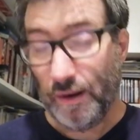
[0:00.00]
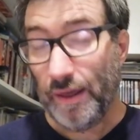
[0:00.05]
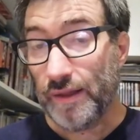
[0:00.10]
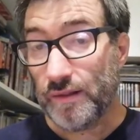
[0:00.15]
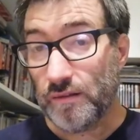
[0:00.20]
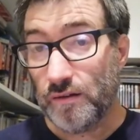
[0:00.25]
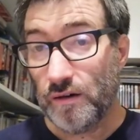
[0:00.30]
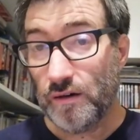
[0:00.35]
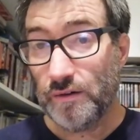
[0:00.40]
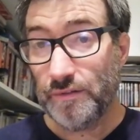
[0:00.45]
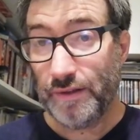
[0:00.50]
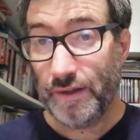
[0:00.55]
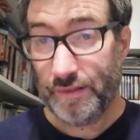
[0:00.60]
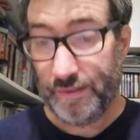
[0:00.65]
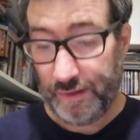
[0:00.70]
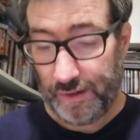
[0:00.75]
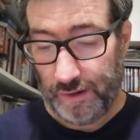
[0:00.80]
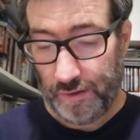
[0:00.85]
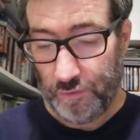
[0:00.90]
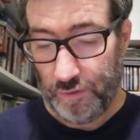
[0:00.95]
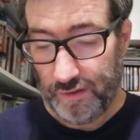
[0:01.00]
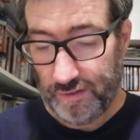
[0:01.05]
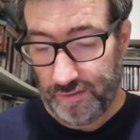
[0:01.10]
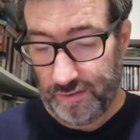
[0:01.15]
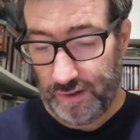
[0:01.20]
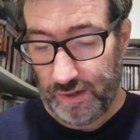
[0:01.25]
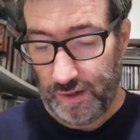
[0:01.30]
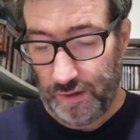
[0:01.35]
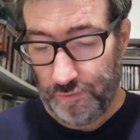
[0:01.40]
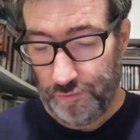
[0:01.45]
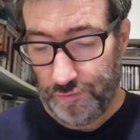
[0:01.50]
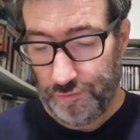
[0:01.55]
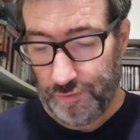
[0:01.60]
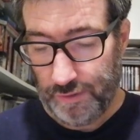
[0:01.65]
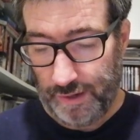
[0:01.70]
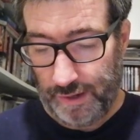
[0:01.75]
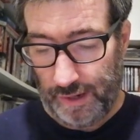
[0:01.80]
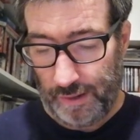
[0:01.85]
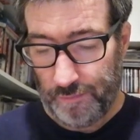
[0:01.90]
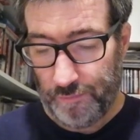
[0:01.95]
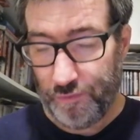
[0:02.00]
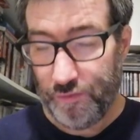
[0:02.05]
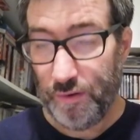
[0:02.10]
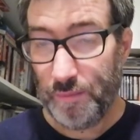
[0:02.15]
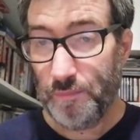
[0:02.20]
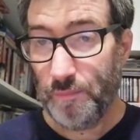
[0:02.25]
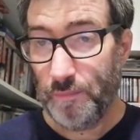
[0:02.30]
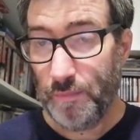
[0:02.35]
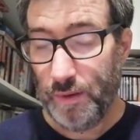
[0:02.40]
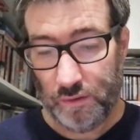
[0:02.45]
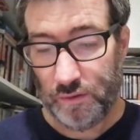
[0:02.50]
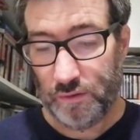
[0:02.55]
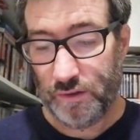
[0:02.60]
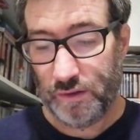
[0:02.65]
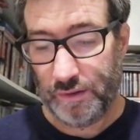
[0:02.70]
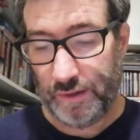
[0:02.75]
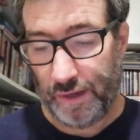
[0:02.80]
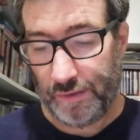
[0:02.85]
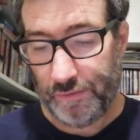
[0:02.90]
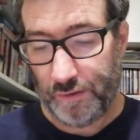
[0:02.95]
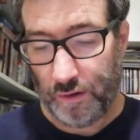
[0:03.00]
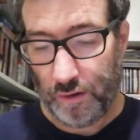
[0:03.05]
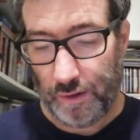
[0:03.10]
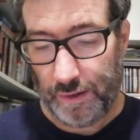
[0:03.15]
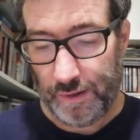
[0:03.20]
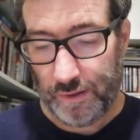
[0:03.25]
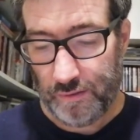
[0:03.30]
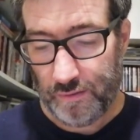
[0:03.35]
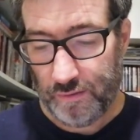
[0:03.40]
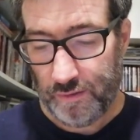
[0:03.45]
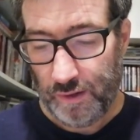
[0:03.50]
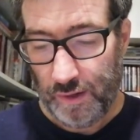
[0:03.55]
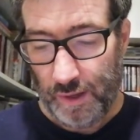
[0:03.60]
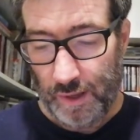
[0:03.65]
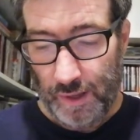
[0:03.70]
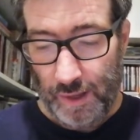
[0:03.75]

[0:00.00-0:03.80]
letter that I receive came from the Netherlands